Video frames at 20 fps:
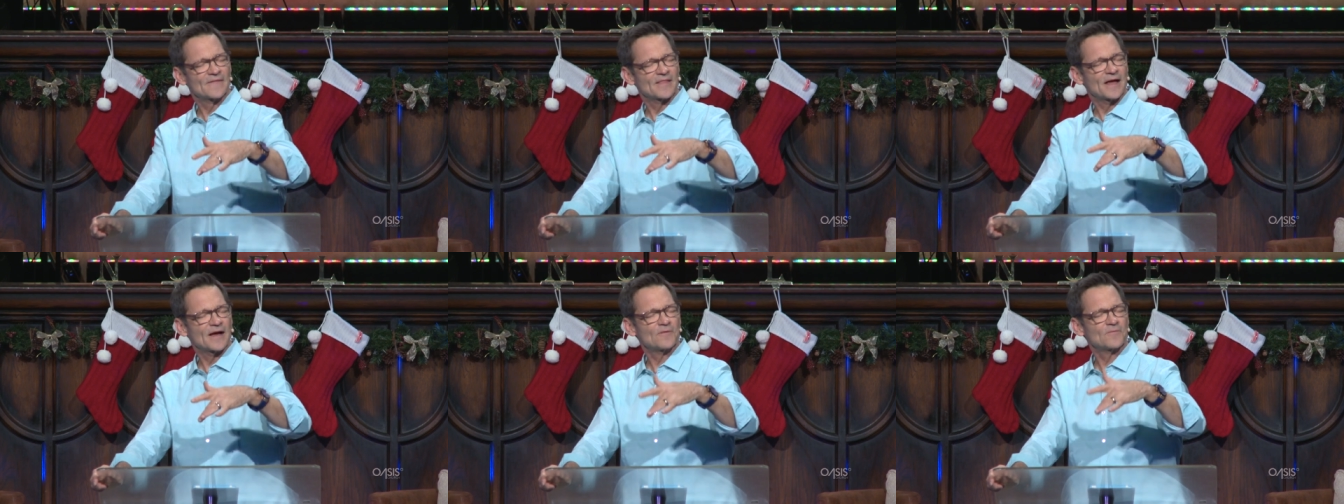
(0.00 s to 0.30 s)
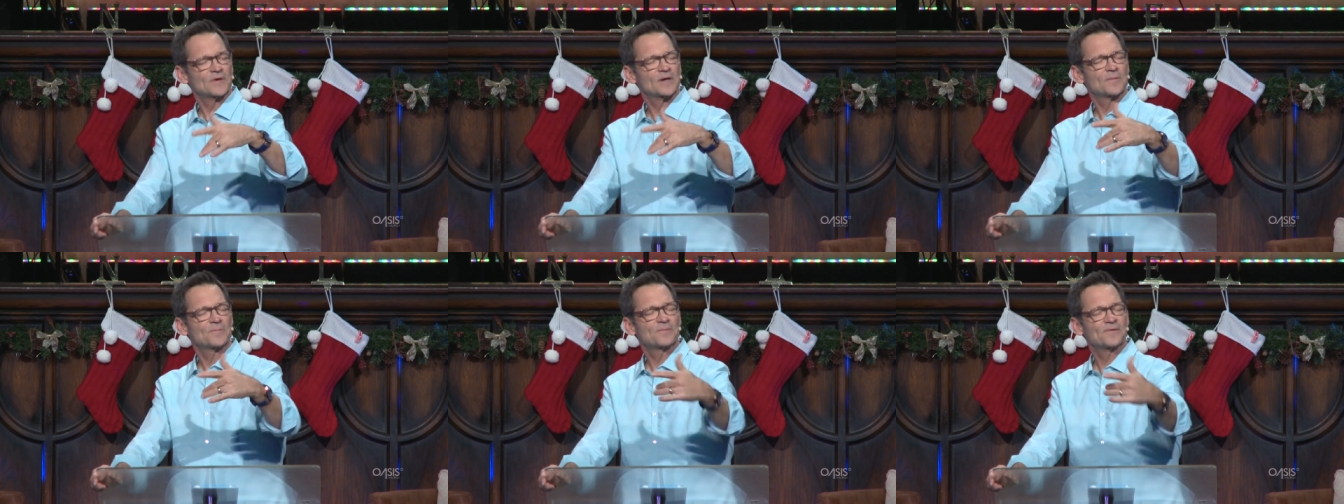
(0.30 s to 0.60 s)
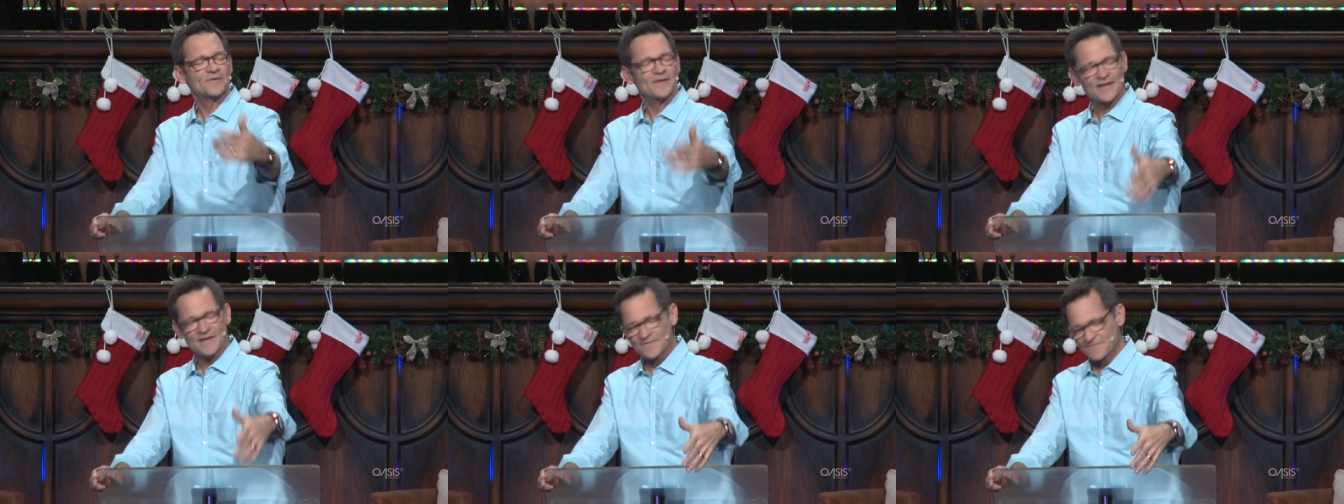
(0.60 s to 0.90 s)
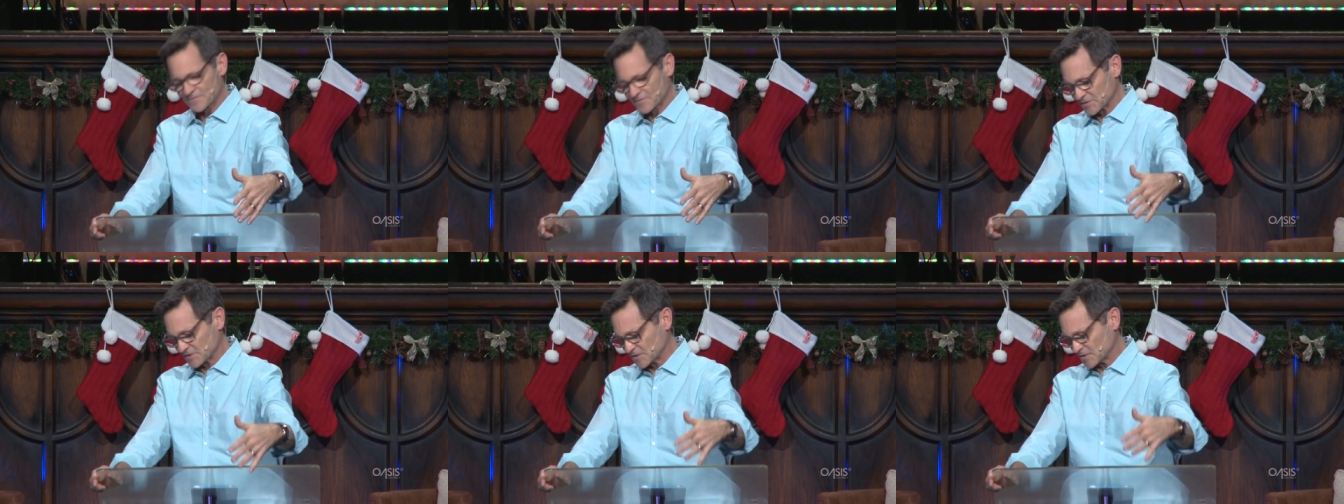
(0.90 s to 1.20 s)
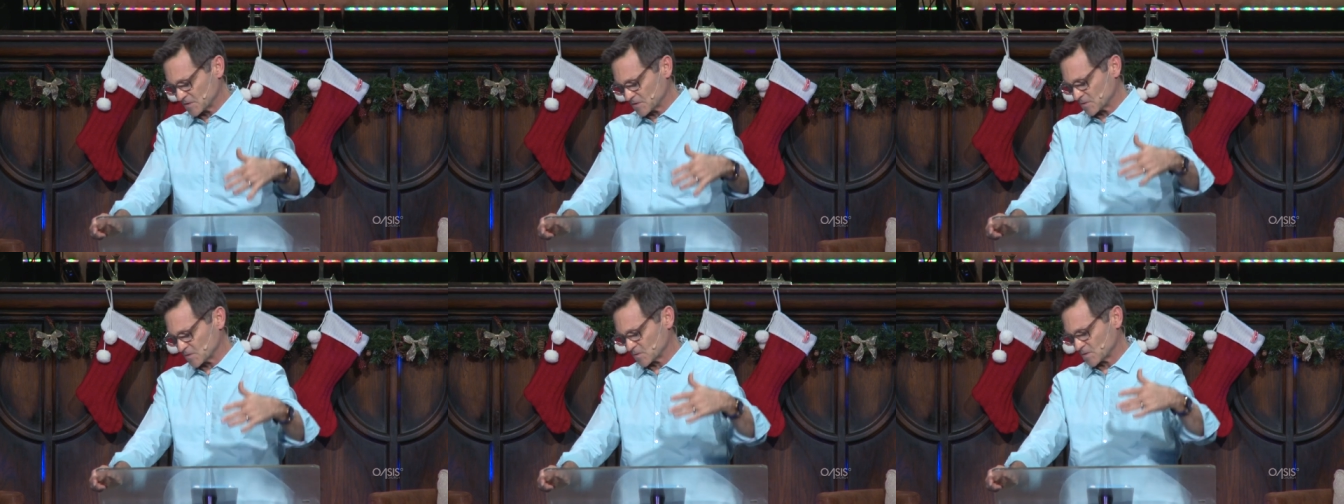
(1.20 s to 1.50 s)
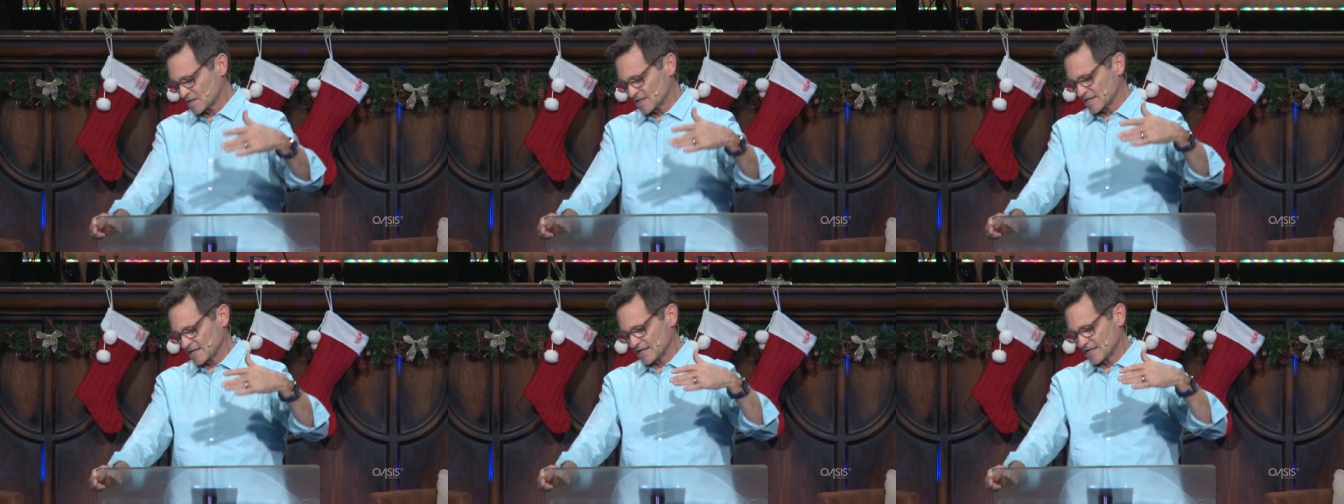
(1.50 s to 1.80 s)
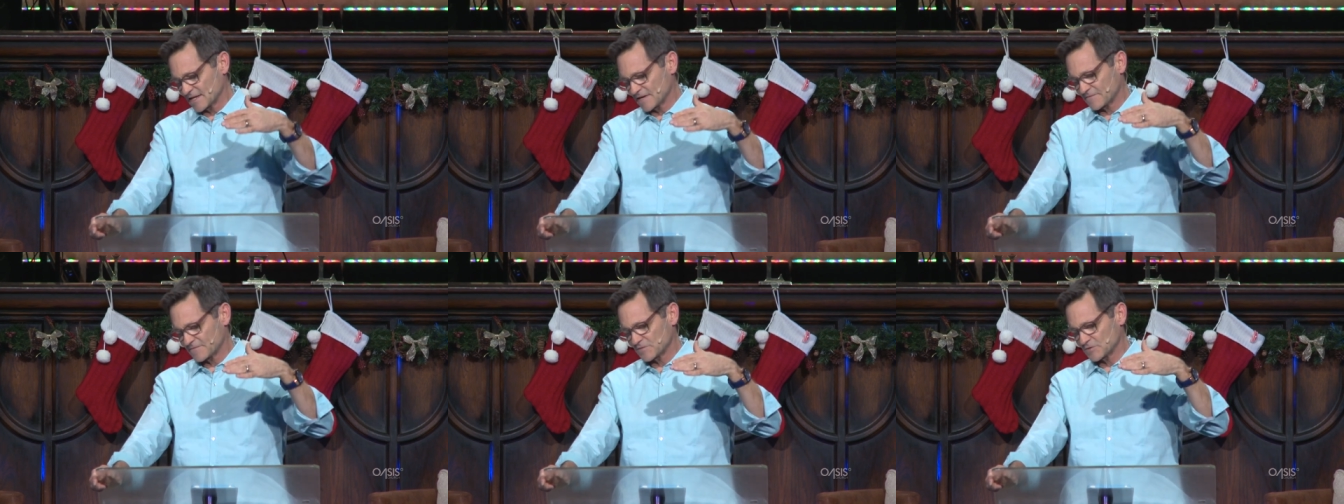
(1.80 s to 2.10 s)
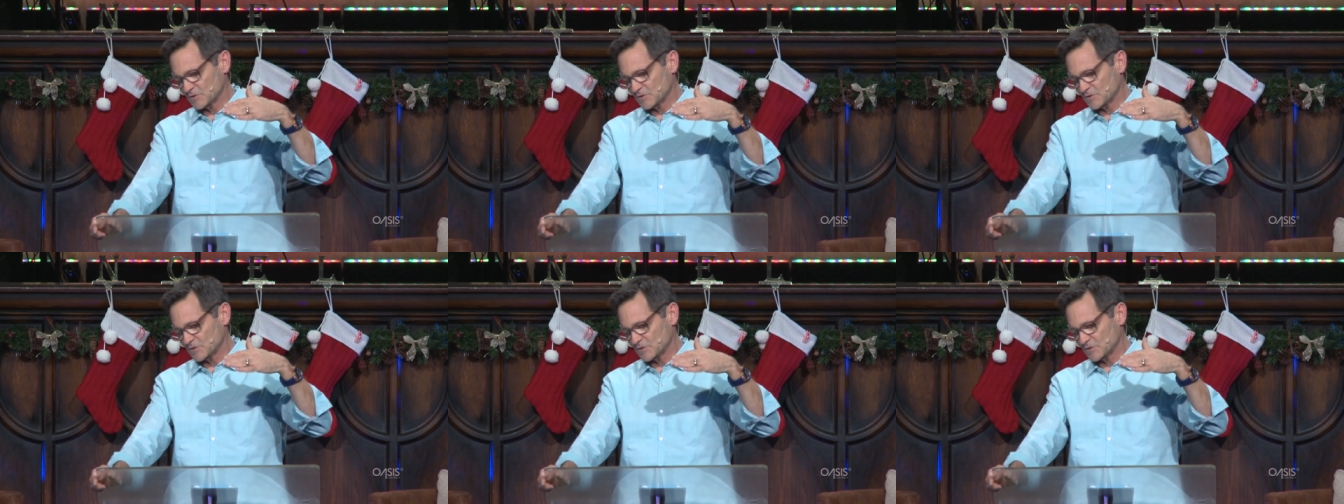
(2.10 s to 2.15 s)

I want to pray for you if